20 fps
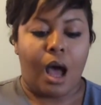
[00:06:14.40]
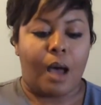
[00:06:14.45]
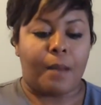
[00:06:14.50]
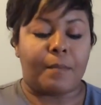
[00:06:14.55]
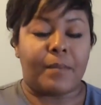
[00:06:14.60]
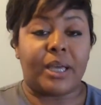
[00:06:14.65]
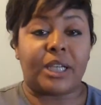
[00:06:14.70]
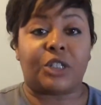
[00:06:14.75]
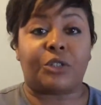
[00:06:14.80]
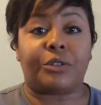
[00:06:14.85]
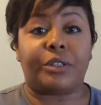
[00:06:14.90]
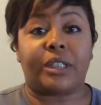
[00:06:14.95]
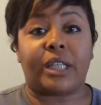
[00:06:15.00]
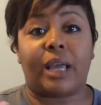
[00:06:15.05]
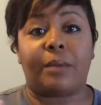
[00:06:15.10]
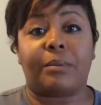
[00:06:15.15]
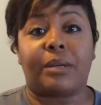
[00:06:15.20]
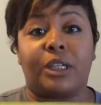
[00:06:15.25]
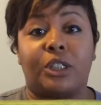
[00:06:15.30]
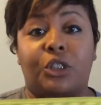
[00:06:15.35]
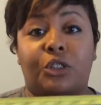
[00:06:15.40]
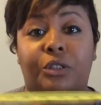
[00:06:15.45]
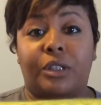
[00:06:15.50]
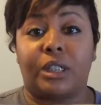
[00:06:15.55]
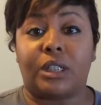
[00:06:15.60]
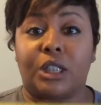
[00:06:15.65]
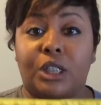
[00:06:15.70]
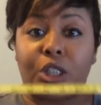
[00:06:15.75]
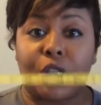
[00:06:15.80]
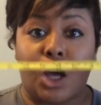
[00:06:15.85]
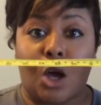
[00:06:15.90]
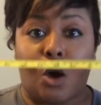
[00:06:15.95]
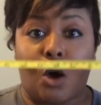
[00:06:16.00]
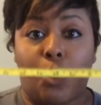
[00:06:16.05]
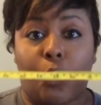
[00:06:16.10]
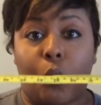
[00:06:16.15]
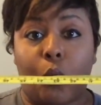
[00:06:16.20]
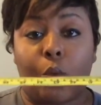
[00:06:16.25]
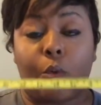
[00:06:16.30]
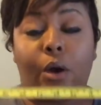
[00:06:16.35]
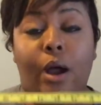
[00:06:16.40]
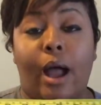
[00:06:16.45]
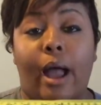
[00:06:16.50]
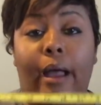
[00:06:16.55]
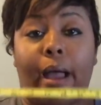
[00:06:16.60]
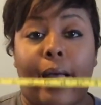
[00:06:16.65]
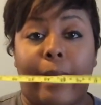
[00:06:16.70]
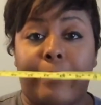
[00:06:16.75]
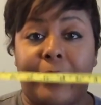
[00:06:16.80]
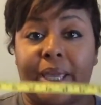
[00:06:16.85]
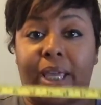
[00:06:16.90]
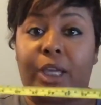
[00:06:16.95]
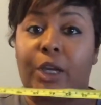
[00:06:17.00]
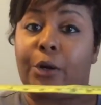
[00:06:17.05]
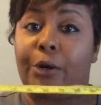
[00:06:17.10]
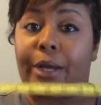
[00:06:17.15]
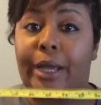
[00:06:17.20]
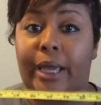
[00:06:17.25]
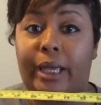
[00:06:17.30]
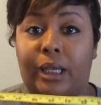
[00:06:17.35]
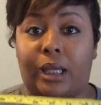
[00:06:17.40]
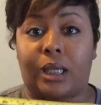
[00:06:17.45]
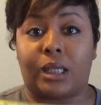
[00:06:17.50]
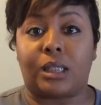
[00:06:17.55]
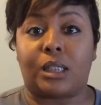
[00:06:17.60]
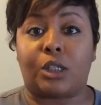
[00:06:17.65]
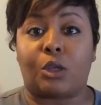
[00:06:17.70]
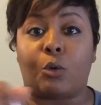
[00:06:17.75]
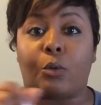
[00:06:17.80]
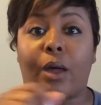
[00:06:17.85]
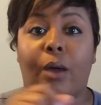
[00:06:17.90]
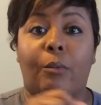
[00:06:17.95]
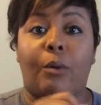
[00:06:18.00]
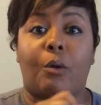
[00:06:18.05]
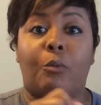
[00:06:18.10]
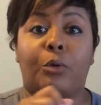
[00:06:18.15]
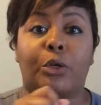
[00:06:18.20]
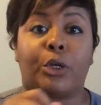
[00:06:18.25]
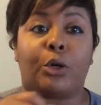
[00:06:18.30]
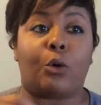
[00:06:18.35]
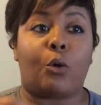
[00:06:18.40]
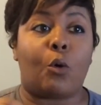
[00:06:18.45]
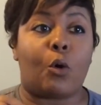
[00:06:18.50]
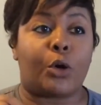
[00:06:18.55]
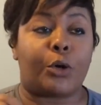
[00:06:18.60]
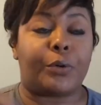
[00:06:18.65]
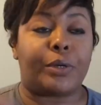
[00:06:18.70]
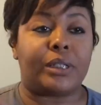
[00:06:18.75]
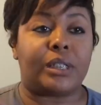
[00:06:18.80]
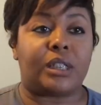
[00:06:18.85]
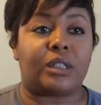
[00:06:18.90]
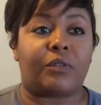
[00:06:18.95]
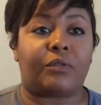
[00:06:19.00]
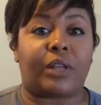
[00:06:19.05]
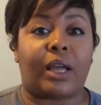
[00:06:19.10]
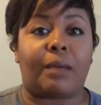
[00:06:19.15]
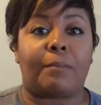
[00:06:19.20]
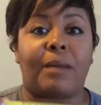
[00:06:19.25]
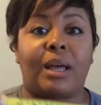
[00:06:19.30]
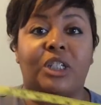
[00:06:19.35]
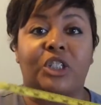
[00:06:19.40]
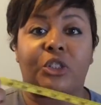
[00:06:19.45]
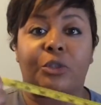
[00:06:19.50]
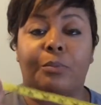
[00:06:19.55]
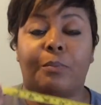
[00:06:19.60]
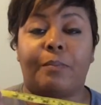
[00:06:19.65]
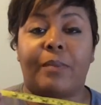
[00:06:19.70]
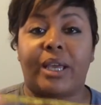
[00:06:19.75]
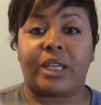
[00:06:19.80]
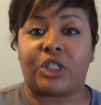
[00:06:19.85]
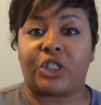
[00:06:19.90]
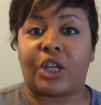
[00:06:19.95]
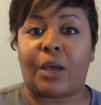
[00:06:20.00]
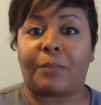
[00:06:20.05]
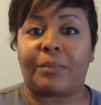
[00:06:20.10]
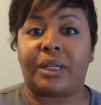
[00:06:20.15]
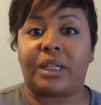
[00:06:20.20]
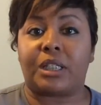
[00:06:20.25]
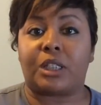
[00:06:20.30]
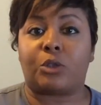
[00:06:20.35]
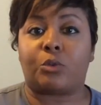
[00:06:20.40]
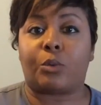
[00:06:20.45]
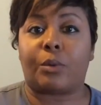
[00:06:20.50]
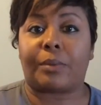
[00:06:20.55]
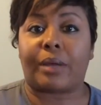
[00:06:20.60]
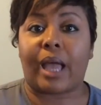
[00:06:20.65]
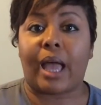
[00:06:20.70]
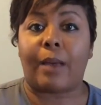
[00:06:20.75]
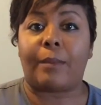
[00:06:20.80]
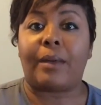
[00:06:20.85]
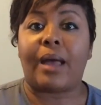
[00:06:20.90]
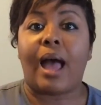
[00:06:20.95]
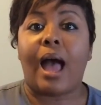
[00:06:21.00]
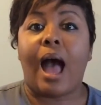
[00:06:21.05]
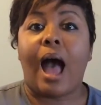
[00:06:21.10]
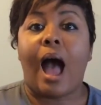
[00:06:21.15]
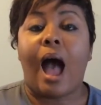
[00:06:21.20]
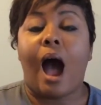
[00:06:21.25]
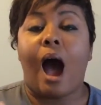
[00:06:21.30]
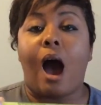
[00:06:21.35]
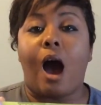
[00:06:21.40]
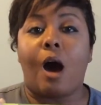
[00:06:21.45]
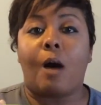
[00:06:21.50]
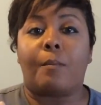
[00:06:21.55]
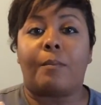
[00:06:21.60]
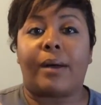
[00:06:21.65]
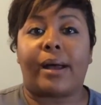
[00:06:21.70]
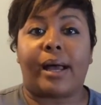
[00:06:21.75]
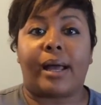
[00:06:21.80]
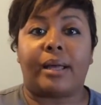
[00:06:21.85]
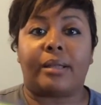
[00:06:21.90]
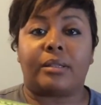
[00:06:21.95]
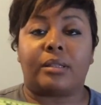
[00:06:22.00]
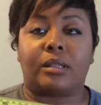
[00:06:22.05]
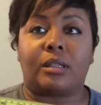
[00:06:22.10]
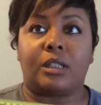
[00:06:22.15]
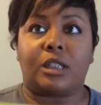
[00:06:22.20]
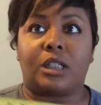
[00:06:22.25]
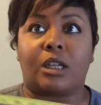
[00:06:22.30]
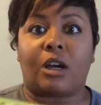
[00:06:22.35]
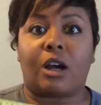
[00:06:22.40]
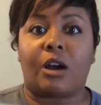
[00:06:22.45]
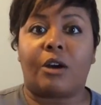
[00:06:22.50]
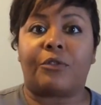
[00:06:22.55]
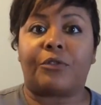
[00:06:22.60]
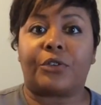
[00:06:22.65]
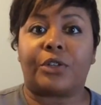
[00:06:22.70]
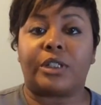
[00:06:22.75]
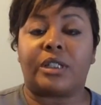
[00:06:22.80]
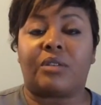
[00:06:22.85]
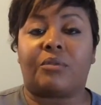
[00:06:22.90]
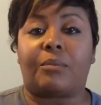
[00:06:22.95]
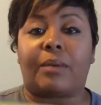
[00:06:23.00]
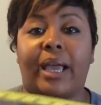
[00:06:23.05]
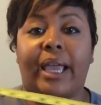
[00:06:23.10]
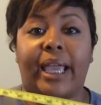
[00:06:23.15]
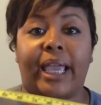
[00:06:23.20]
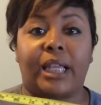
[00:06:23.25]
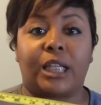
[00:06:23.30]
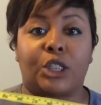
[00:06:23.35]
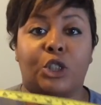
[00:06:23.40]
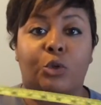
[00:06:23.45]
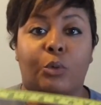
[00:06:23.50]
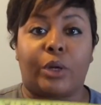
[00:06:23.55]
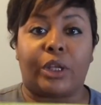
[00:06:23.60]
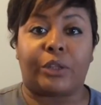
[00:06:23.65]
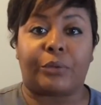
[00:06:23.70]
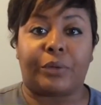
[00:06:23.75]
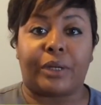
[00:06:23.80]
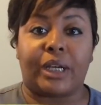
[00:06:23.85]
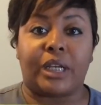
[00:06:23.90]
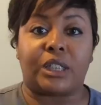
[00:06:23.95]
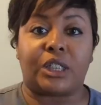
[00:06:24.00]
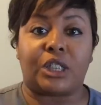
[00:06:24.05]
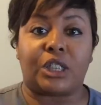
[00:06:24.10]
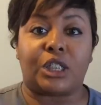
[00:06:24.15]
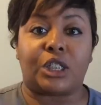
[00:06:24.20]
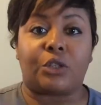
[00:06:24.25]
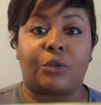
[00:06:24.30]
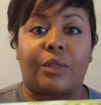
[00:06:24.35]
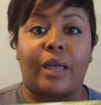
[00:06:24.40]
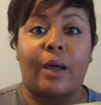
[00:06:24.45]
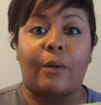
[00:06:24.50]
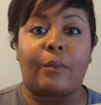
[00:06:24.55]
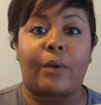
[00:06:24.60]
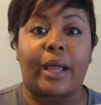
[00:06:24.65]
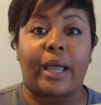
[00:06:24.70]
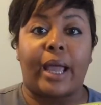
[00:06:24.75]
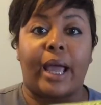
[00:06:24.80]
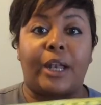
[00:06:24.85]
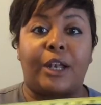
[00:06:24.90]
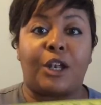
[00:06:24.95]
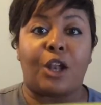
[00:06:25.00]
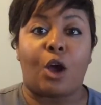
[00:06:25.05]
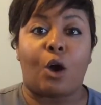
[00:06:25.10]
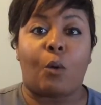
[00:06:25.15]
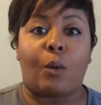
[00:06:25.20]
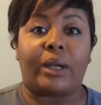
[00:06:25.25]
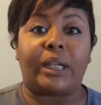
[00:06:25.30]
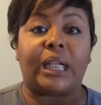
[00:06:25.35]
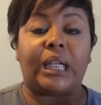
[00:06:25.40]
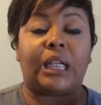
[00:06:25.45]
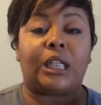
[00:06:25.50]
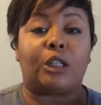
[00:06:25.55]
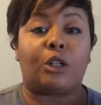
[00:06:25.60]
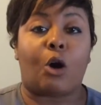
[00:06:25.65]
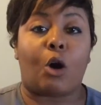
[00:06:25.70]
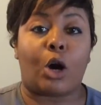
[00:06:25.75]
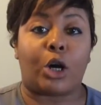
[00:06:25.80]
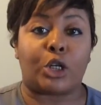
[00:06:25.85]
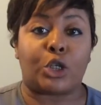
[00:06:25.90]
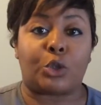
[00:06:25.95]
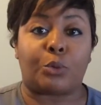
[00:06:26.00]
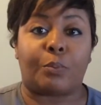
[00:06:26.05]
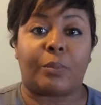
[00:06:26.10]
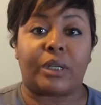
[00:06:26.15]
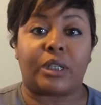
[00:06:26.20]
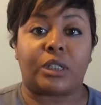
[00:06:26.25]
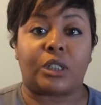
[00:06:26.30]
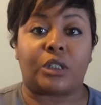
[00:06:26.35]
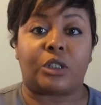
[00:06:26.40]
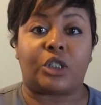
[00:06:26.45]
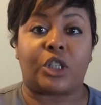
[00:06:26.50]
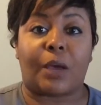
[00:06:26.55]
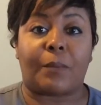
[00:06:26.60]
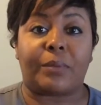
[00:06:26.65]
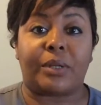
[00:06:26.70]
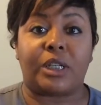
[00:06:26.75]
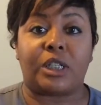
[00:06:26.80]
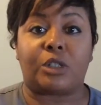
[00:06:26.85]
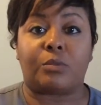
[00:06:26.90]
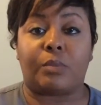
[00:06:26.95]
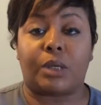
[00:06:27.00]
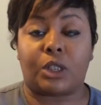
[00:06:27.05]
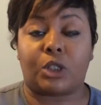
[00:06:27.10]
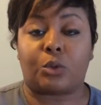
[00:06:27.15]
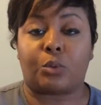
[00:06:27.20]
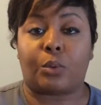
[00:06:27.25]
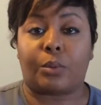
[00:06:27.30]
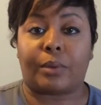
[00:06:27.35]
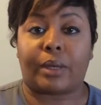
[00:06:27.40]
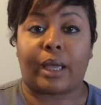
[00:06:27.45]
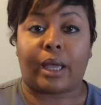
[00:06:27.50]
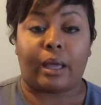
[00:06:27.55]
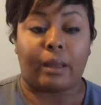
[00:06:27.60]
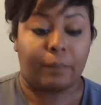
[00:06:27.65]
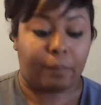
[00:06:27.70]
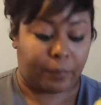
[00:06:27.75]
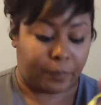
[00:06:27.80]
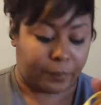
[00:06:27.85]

A measuring tape, because you need to know how big your head is, so that way when you're ordering stuff like my mesh Japanese swim cap, the circumference of my head is 23 inches. So that way I know I need a large mesh, Japanese mesh swim cap.